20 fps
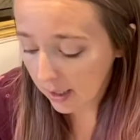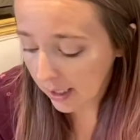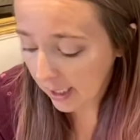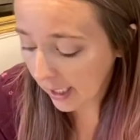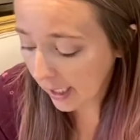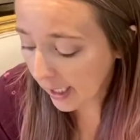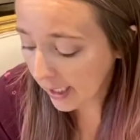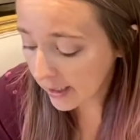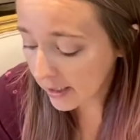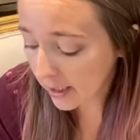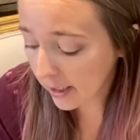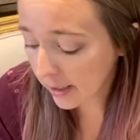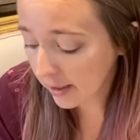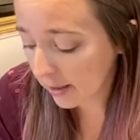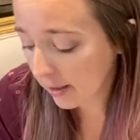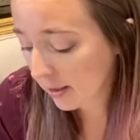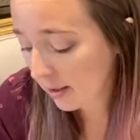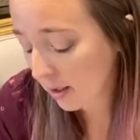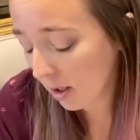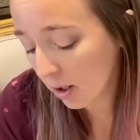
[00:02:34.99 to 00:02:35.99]
And it
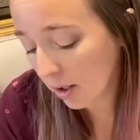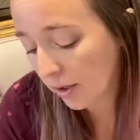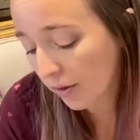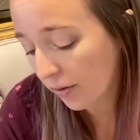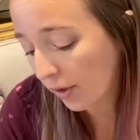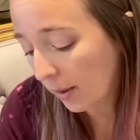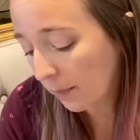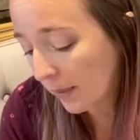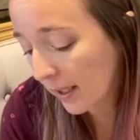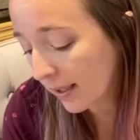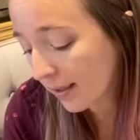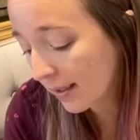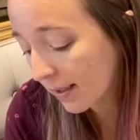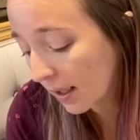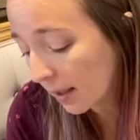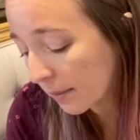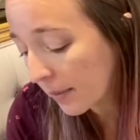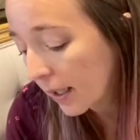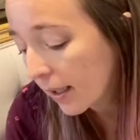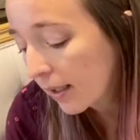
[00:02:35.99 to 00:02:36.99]
starts from,
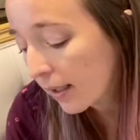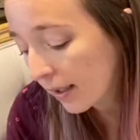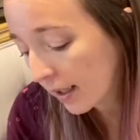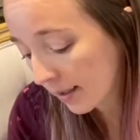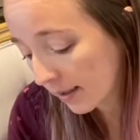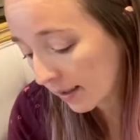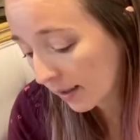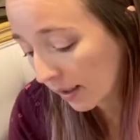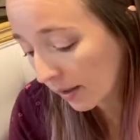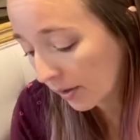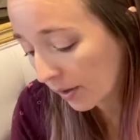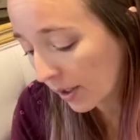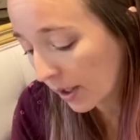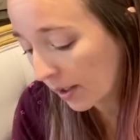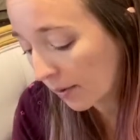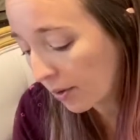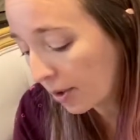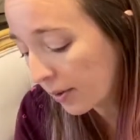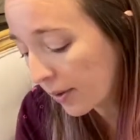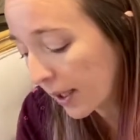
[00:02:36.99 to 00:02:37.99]
that's another thing,
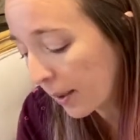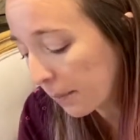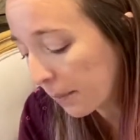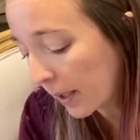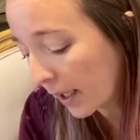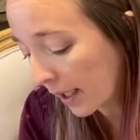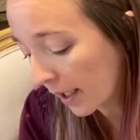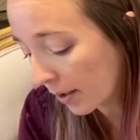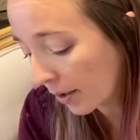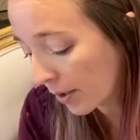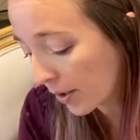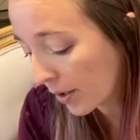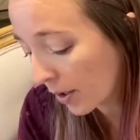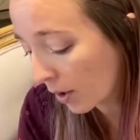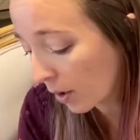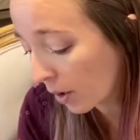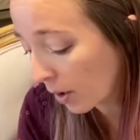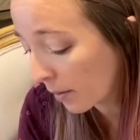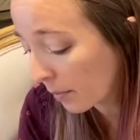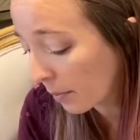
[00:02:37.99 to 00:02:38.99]
if you get planners that
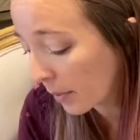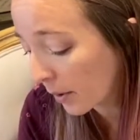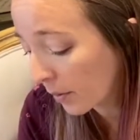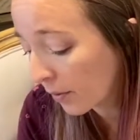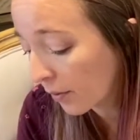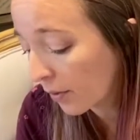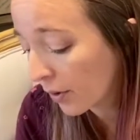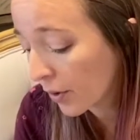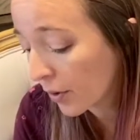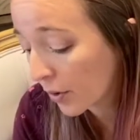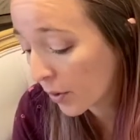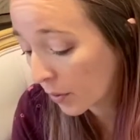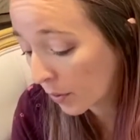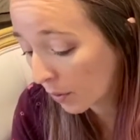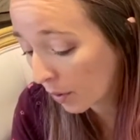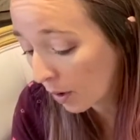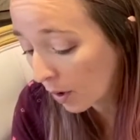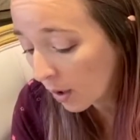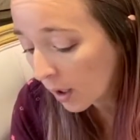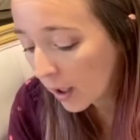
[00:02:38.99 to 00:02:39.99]
aren't built for
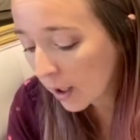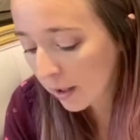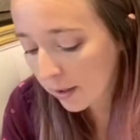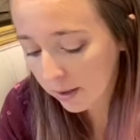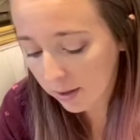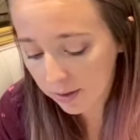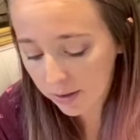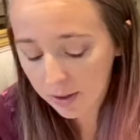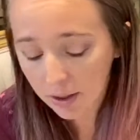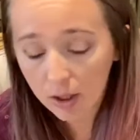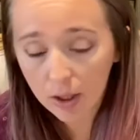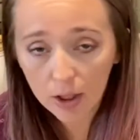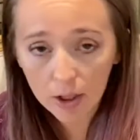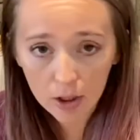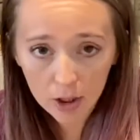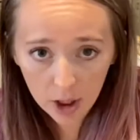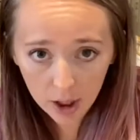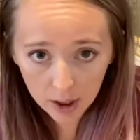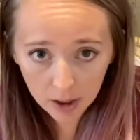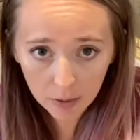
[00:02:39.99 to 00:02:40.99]
school, they'll start in
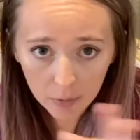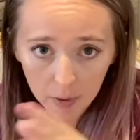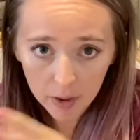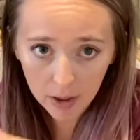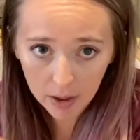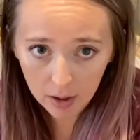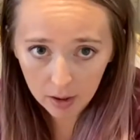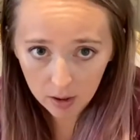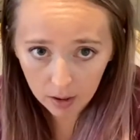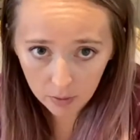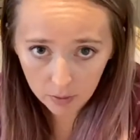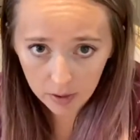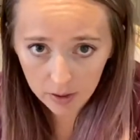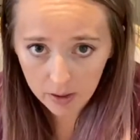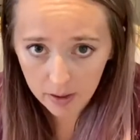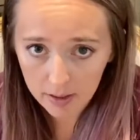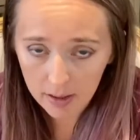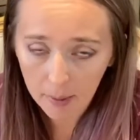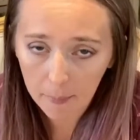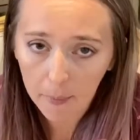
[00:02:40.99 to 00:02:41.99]
January and go to
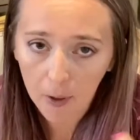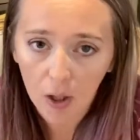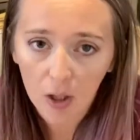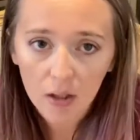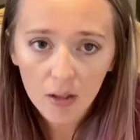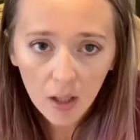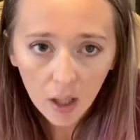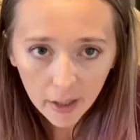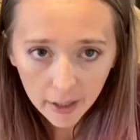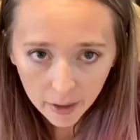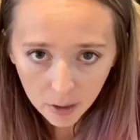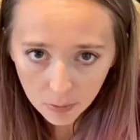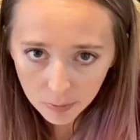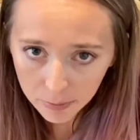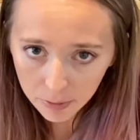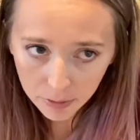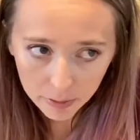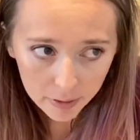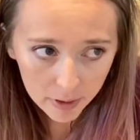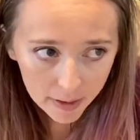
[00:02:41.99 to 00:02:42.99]
December. Not
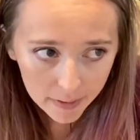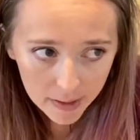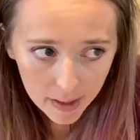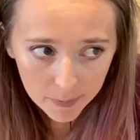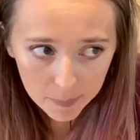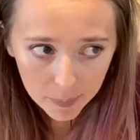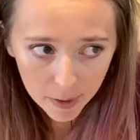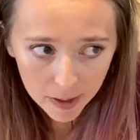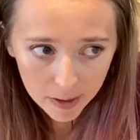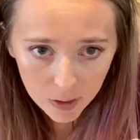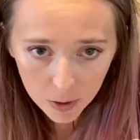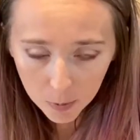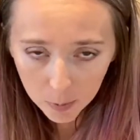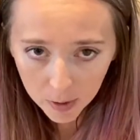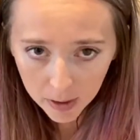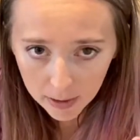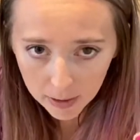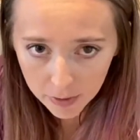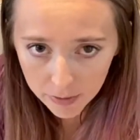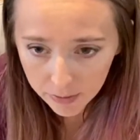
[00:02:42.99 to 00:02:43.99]
helpful. I have to buy 2
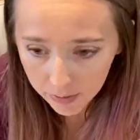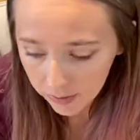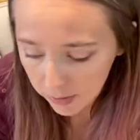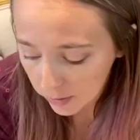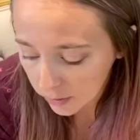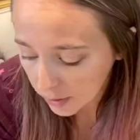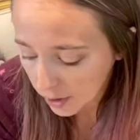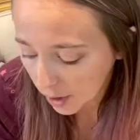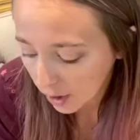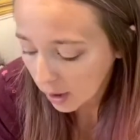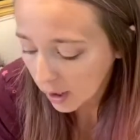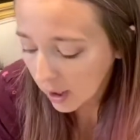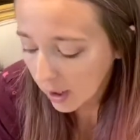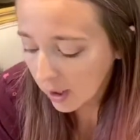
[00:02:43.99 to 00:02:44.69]
planners for the school year.